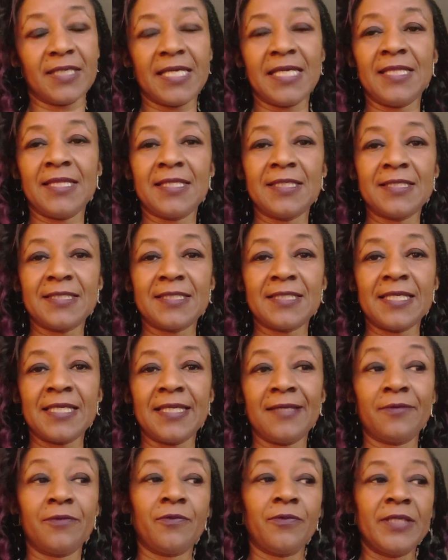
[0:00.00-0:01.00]
In the
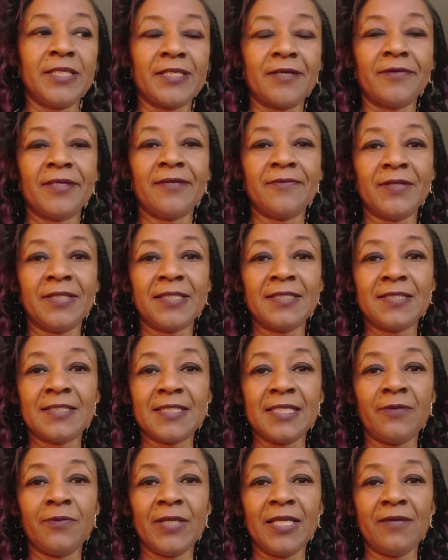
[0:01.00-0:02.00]
sea. We don't live in the
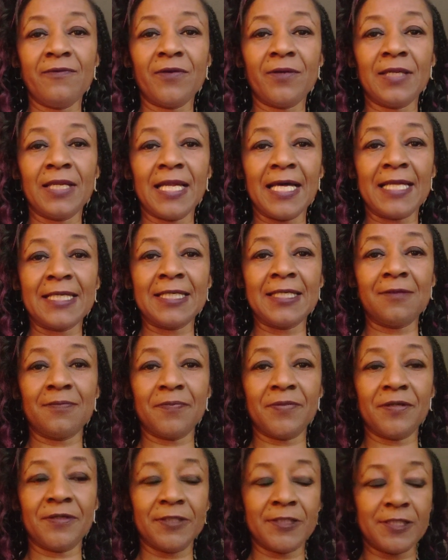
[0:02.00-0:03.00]
sea, we live on land,
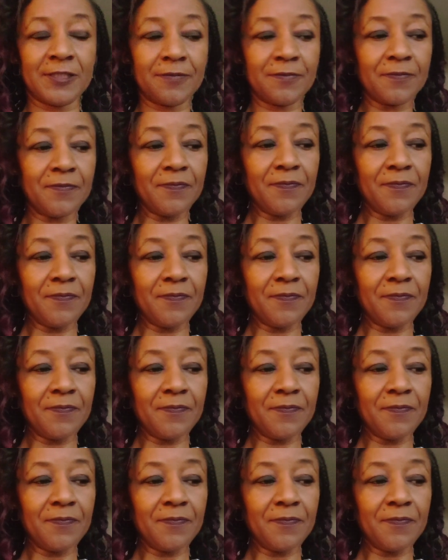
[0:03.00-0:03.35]
but